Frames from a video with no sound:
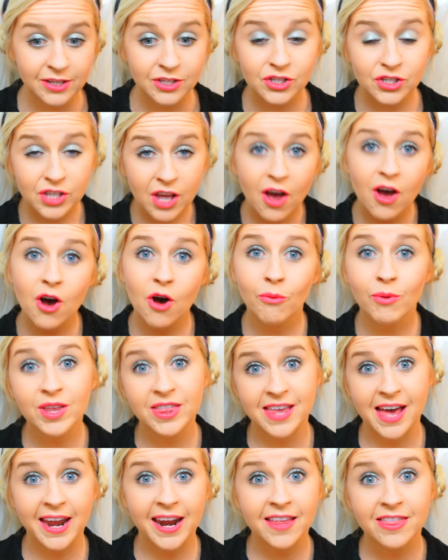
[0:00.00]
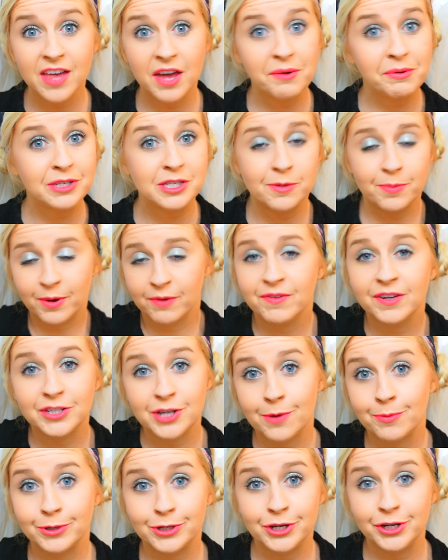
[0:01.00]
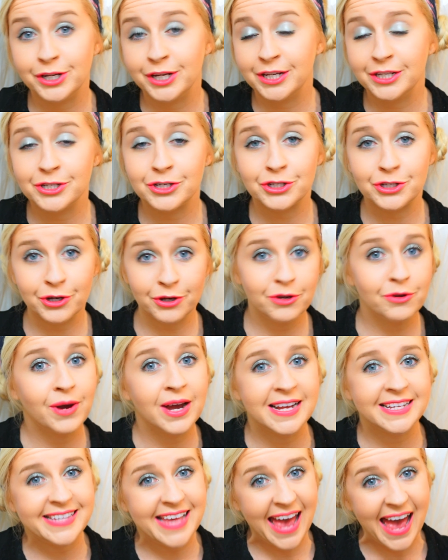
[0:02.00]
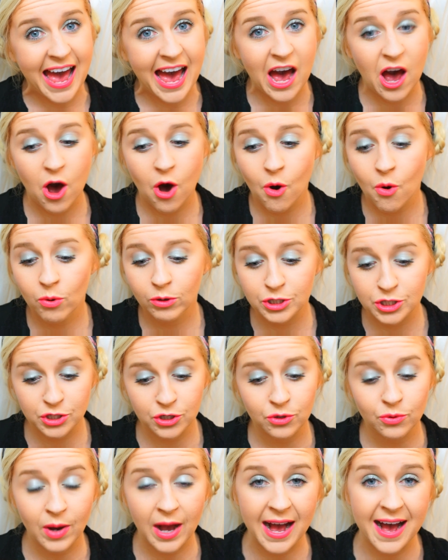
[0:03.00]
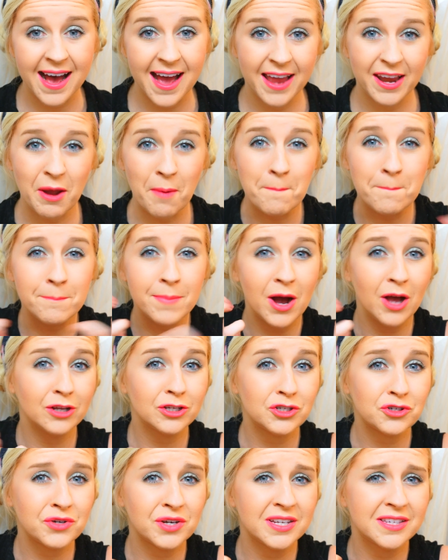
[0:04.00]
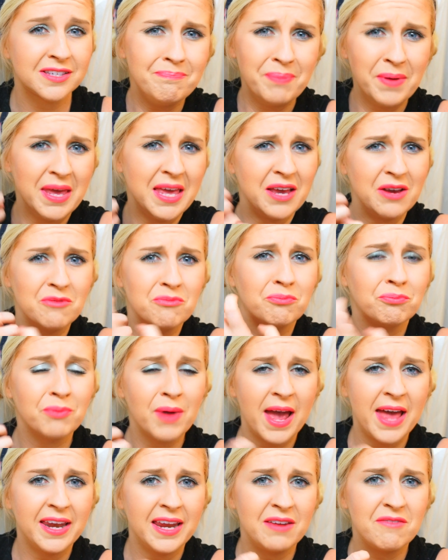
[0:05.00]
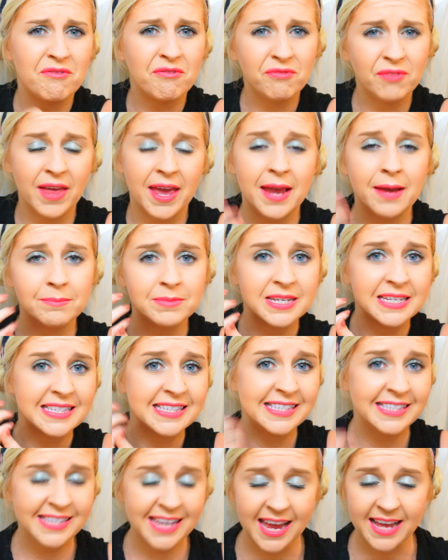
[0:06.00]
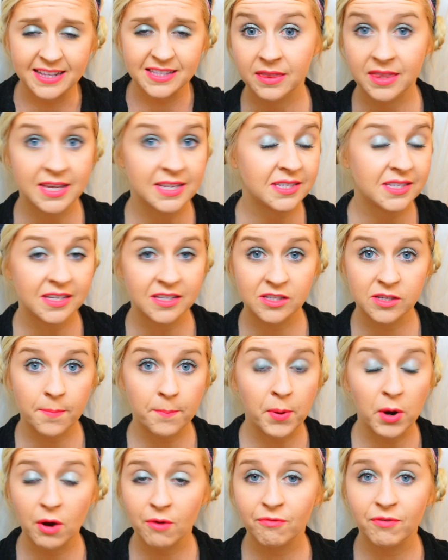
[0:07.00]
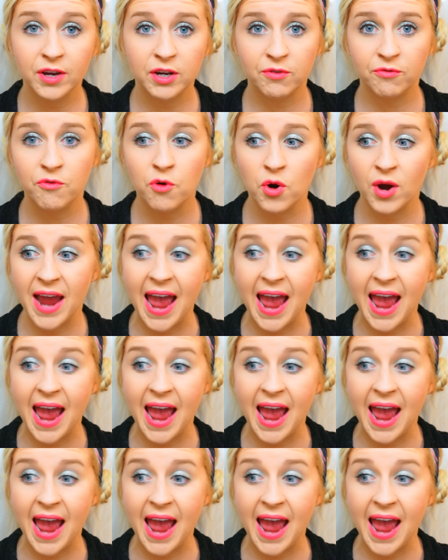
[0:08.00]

So with that, I thought it was the perfect opportunity to show you guys how to hide monstrous, big, red, inflamed zits. This is perfect for